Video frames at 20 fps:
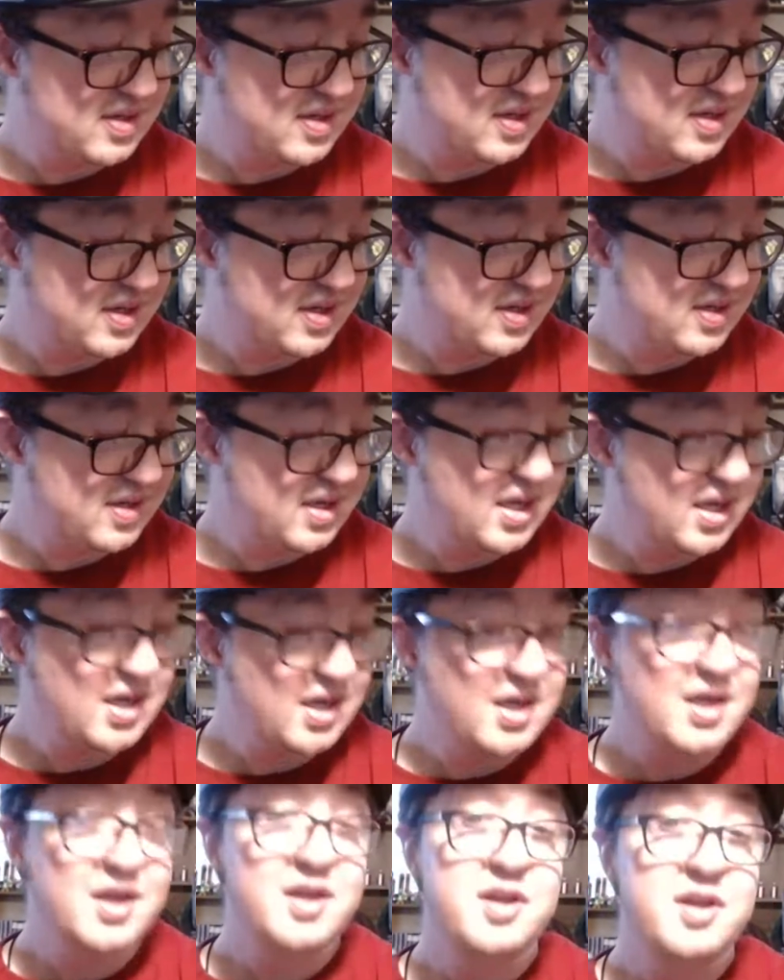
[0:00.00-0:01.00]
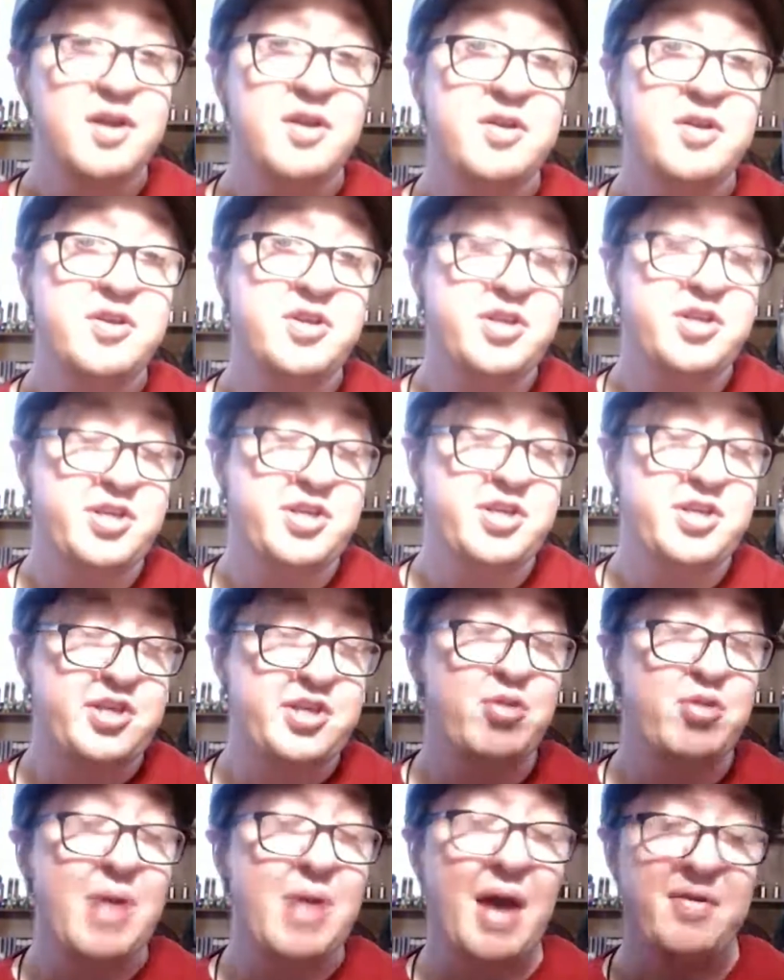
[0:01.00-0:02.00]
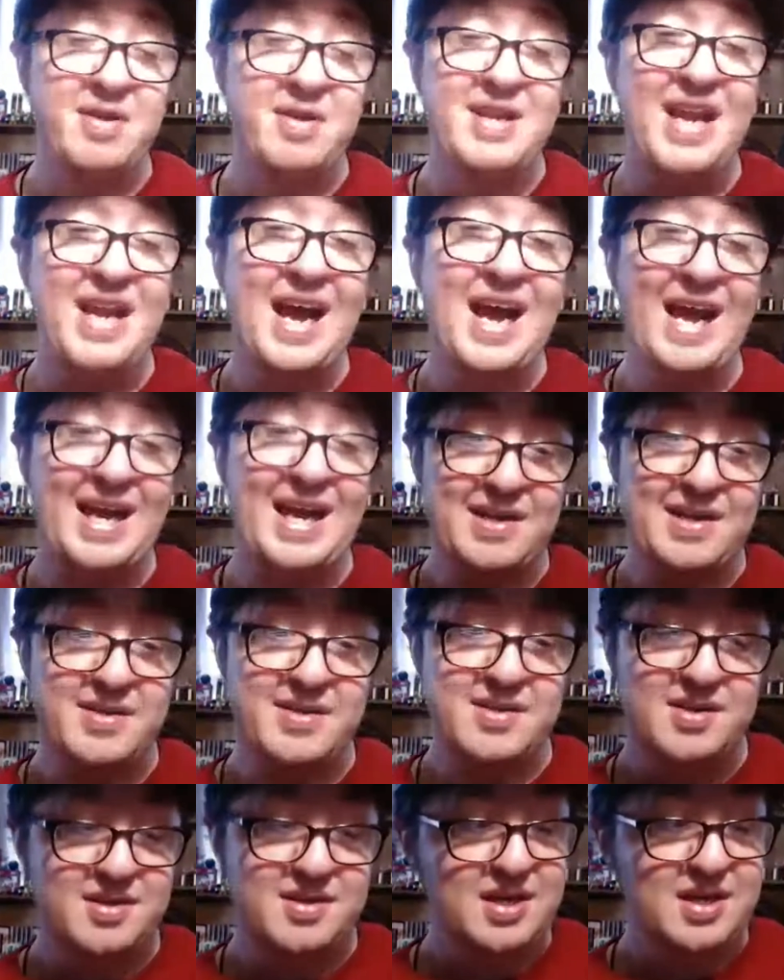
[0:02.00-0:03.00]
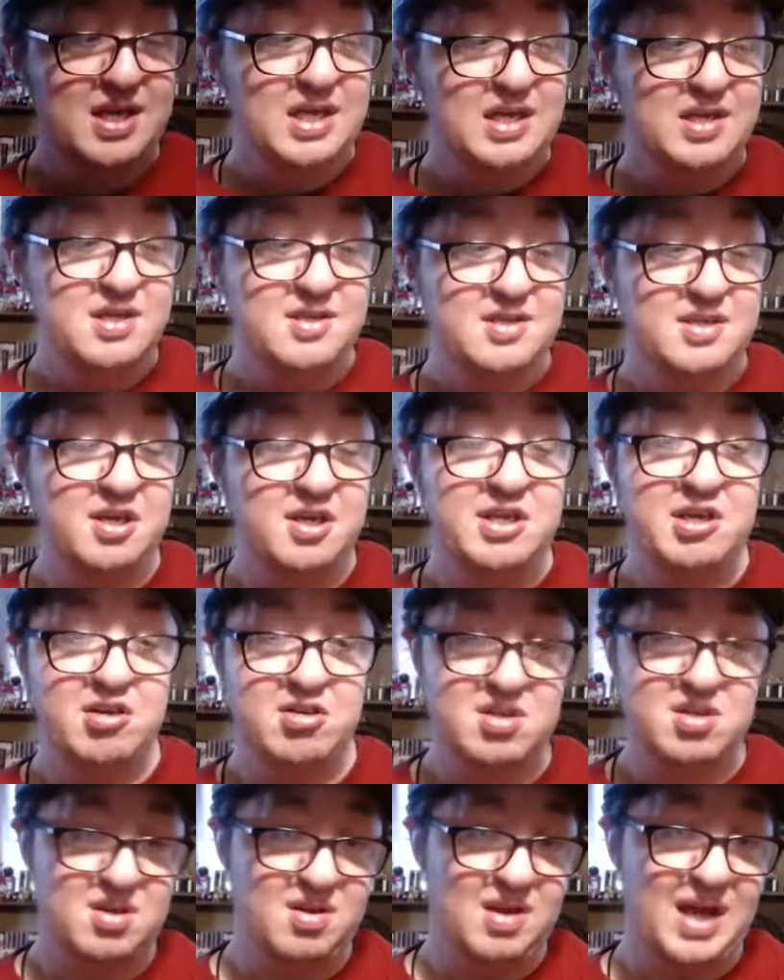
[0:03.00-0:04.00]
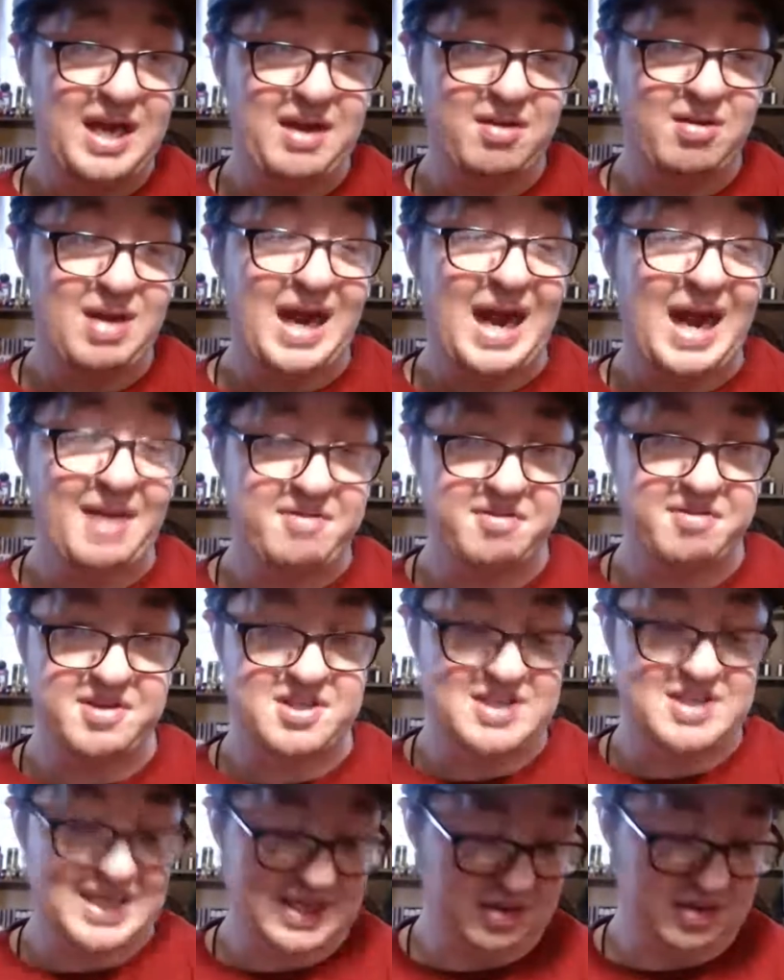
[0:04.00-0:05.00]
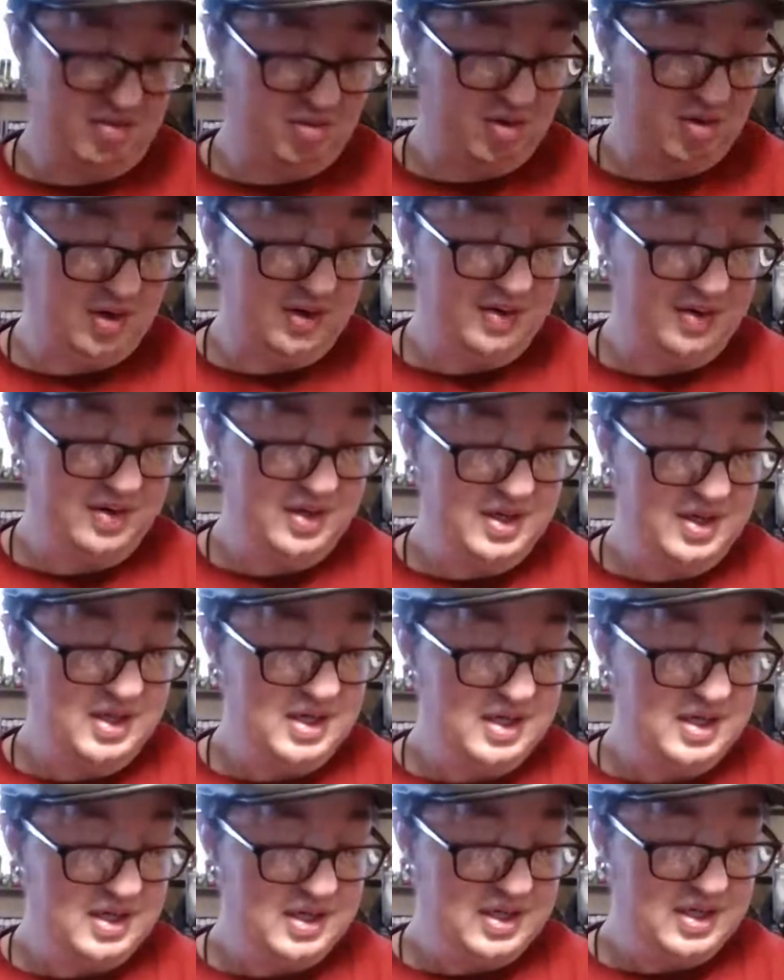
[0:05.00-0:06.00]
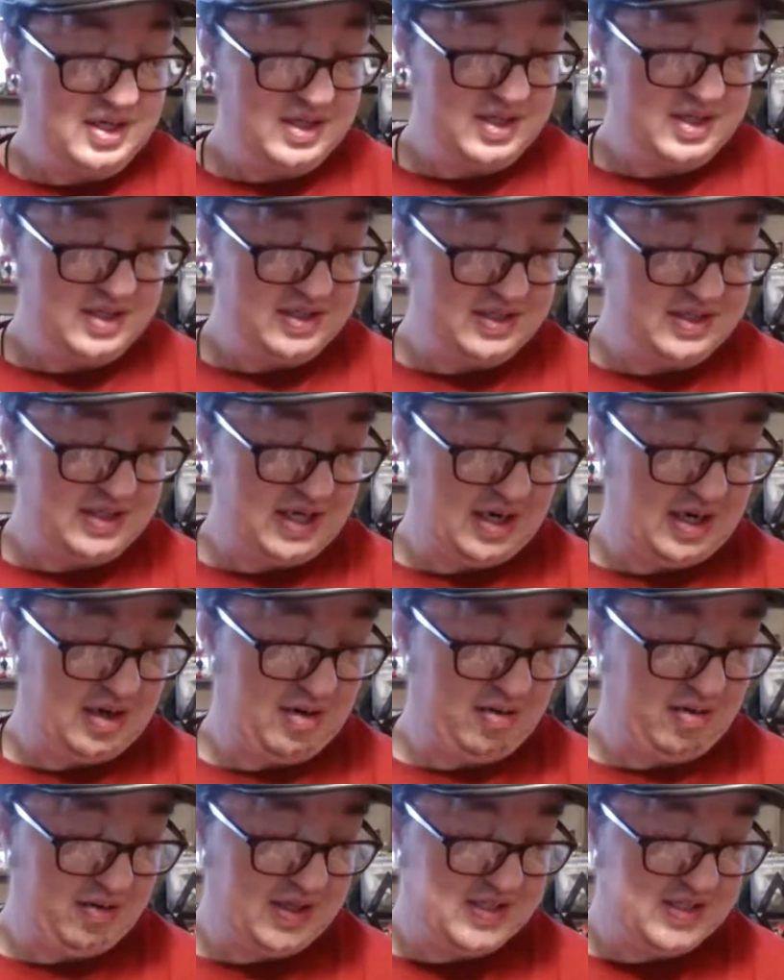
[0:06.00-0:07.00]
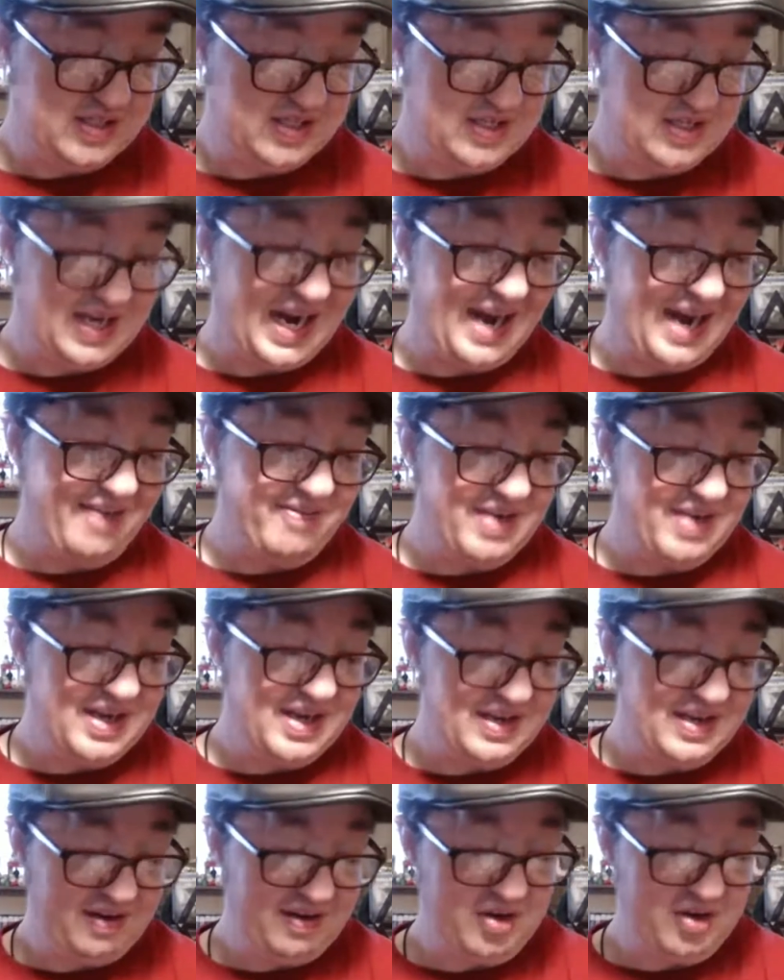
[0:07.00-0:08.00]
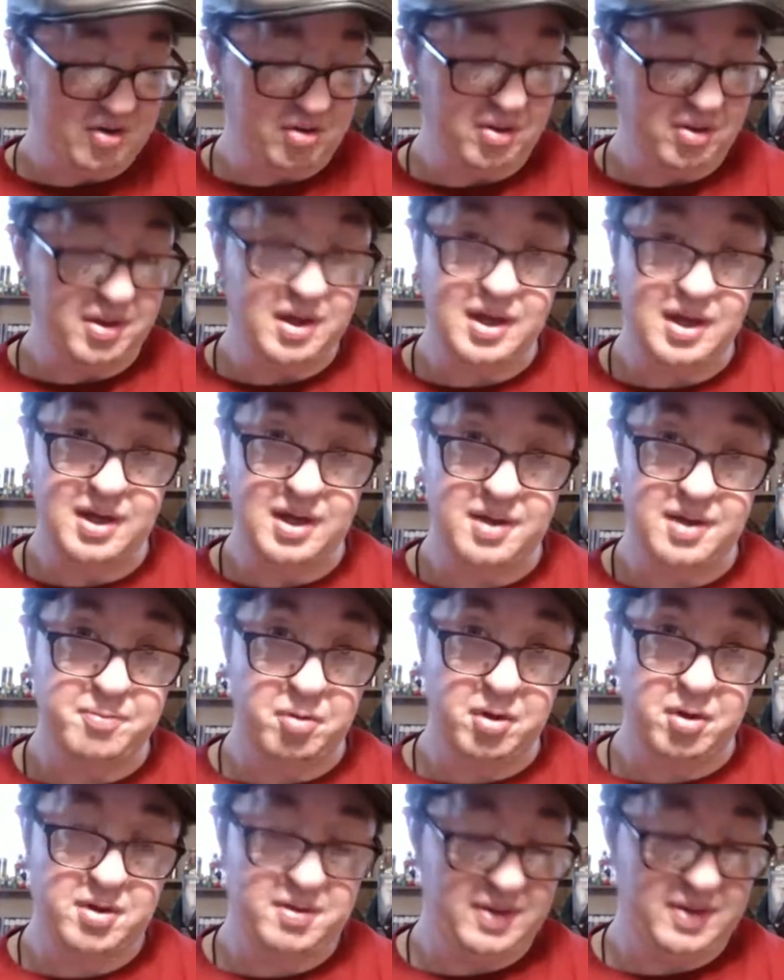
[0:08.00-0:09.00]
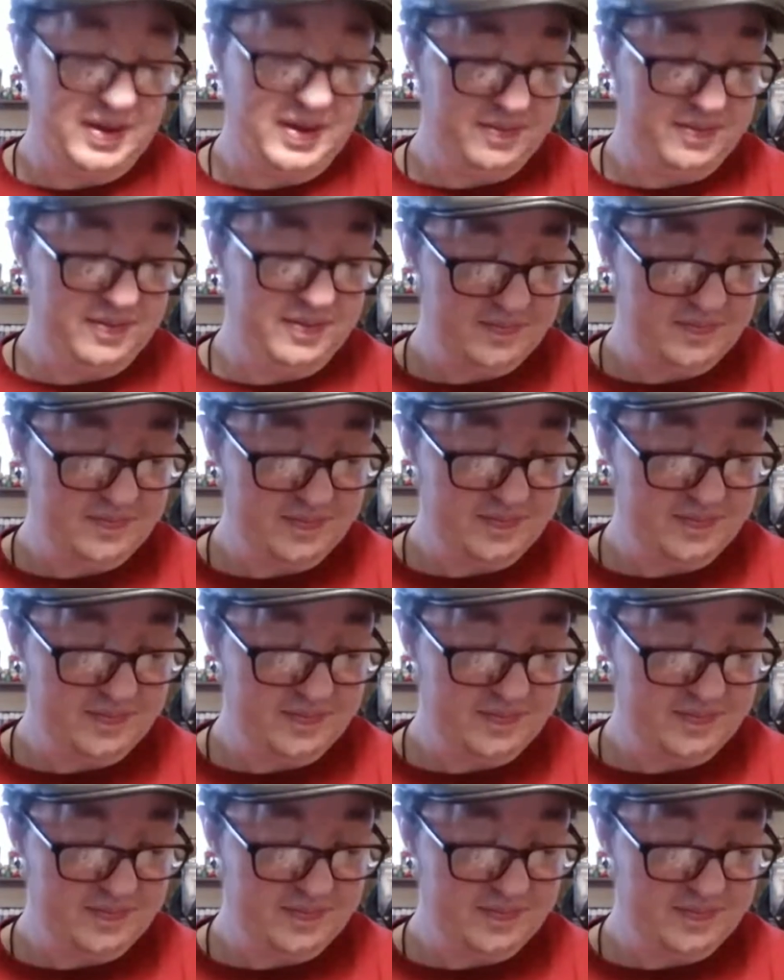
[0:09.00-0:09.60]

uh, 2008, 2 years later after the second one. So let's dive into the booklet,